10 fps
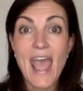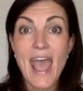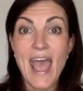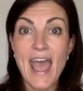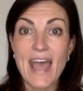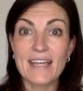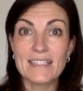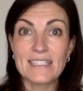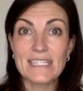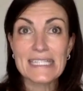
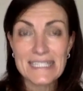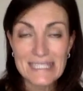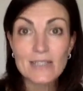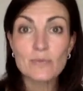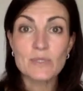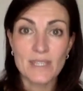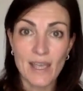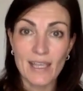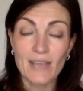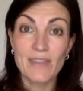And it seems
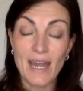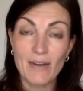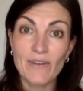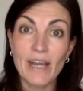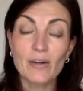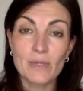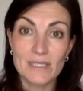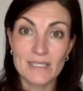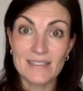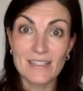like if that
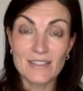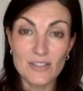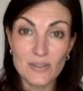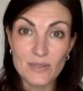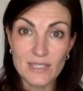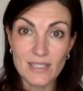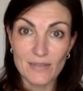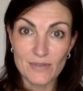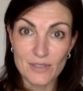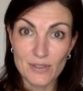environment is
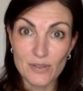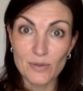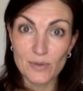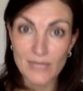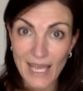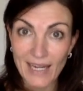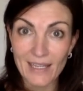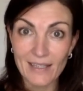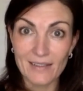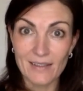conducive to
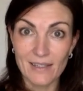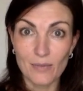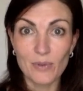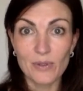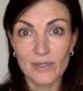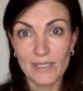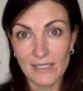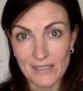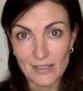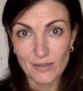getting the
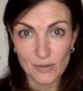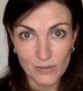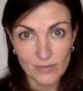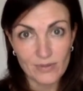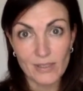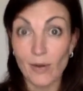employee to